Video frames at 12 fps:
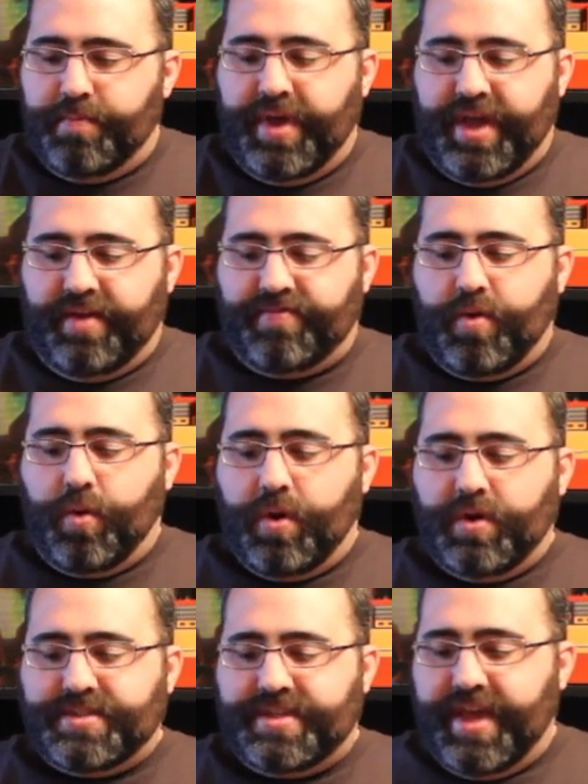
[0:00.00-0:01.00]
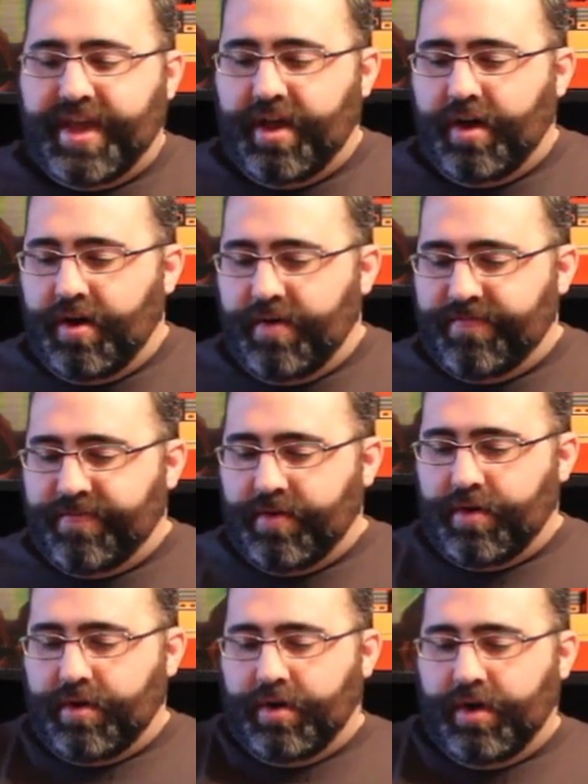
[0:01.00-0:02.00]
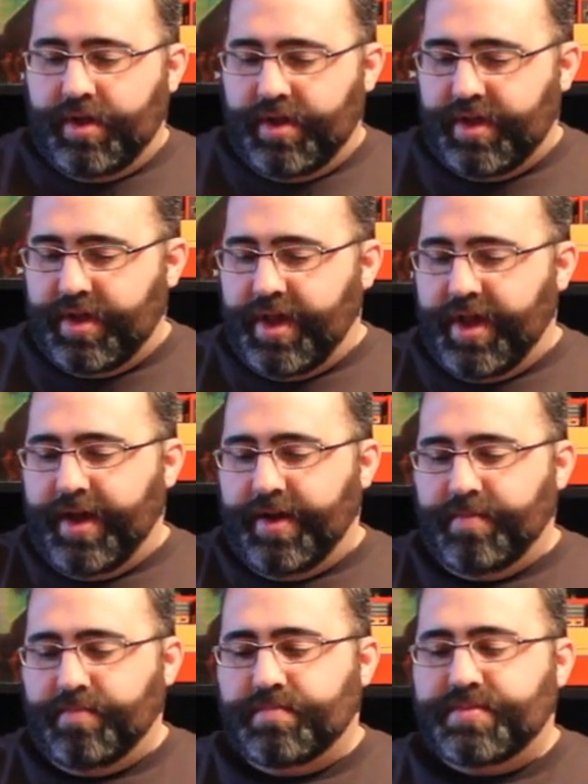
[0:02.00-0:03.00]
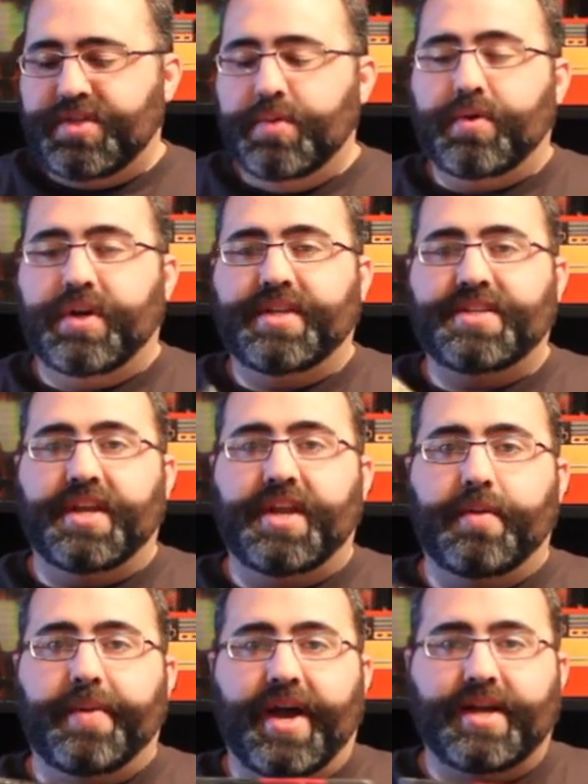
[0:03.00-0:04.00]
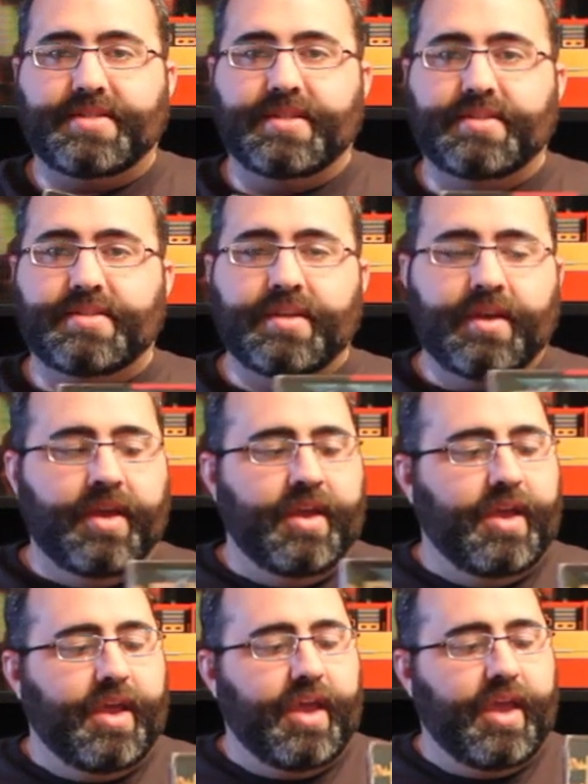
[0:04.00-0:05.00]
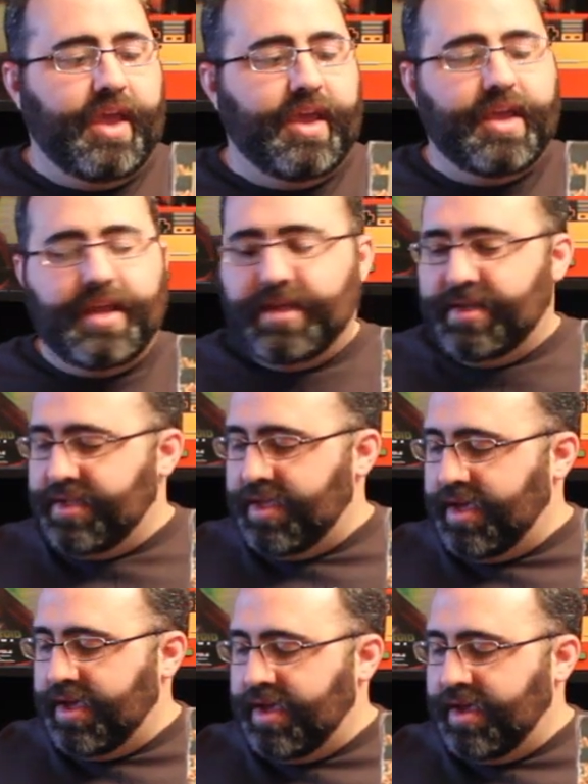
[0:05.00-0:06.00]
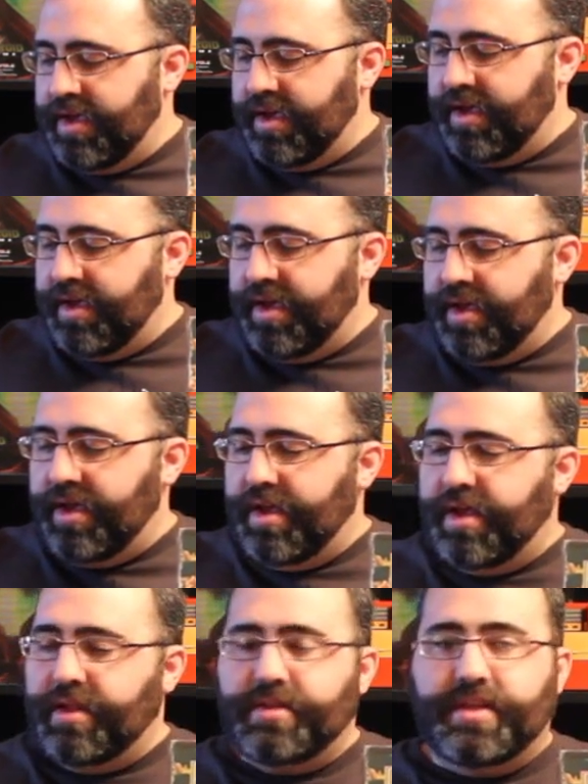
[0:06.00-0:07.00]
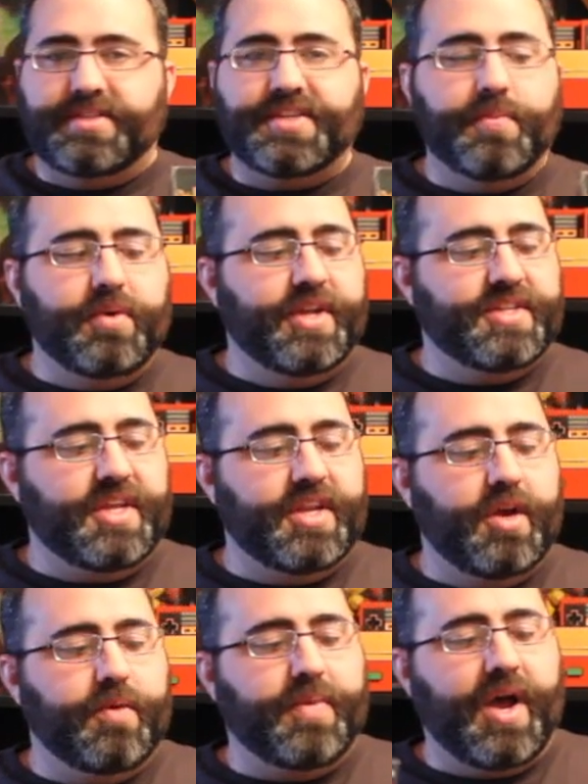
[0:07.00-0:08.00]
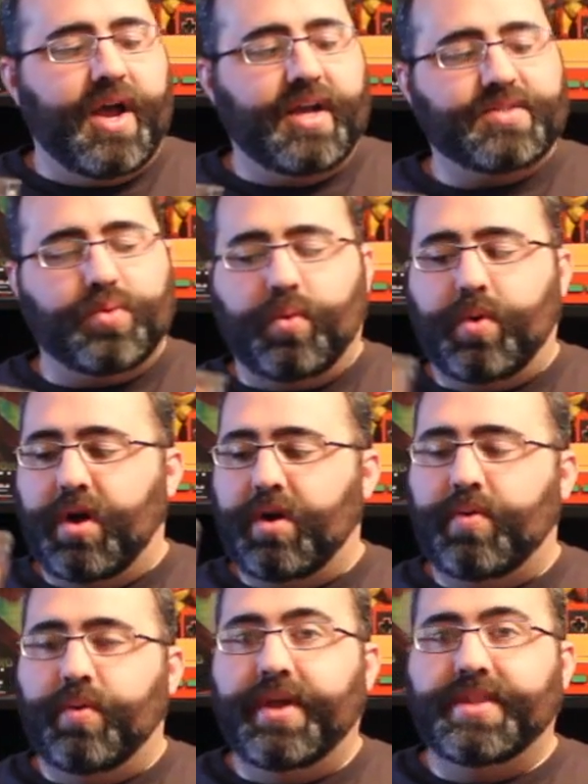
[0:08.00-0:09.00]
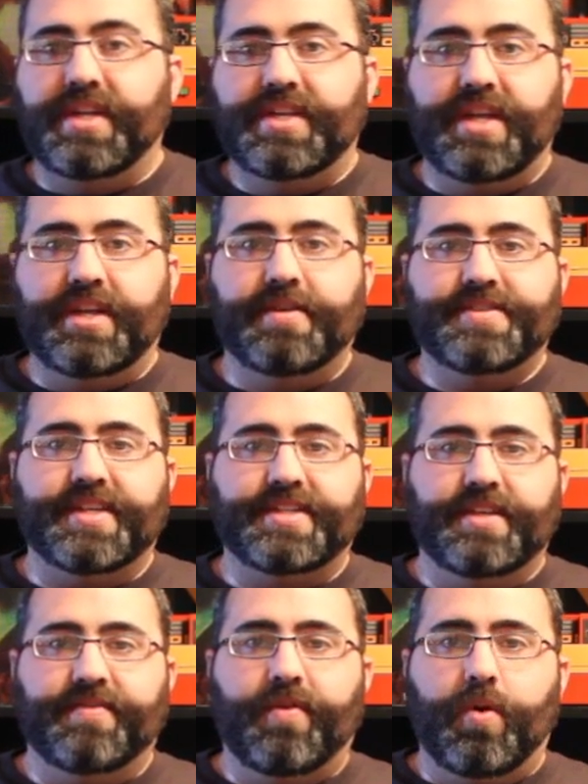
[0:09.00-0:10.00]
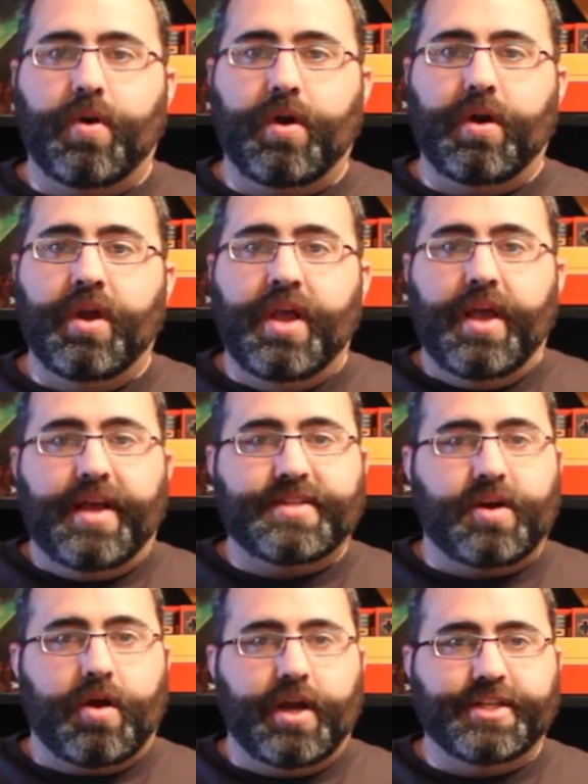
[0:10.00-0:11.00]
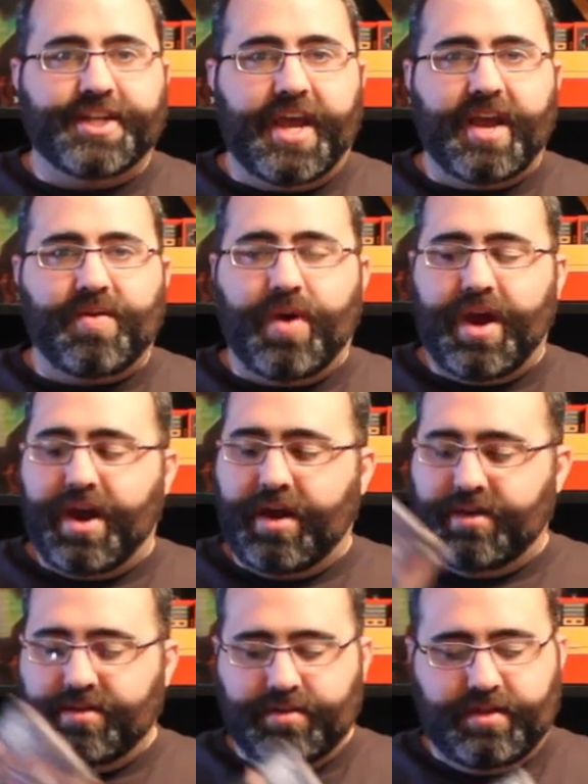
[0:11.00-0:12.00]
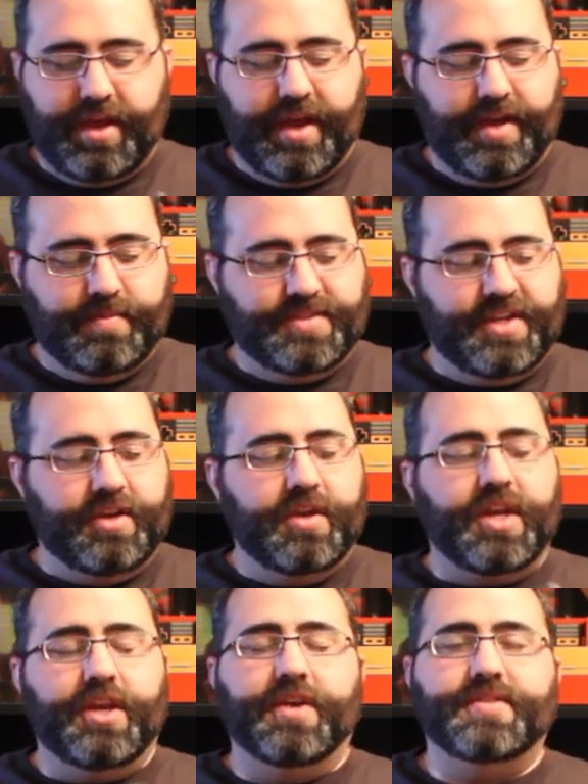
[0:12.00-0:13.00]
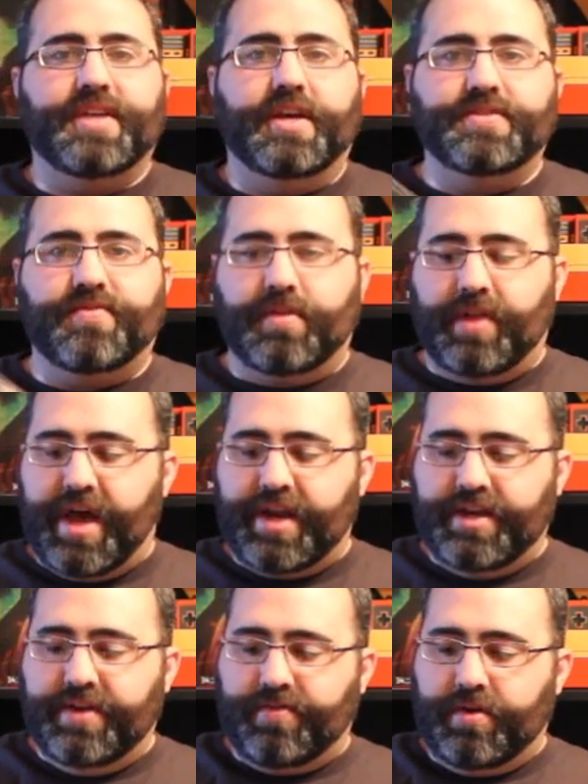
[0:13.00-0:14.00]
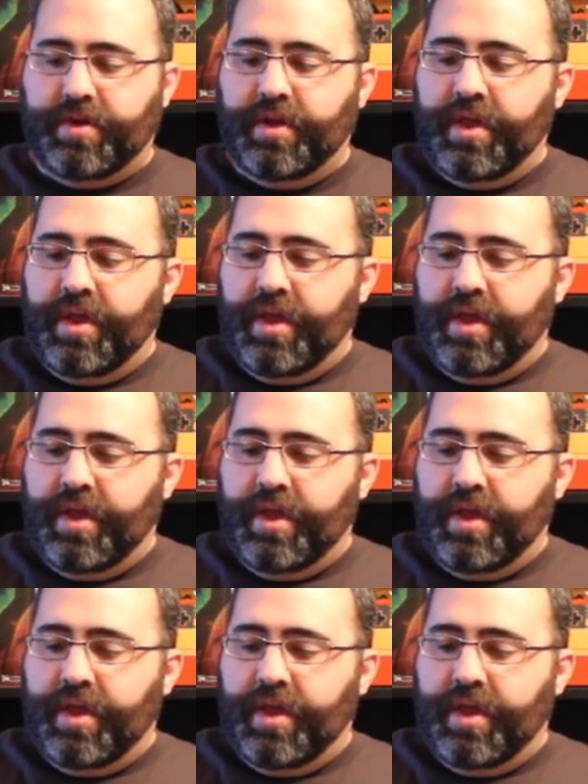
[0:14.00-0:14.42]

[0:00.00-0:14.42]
But of course, they offer um, Super Nintendo boxes and the Super Nintendo box will work with Nintendo 64, Atari Jaguar, um, so you can use those for a lot of different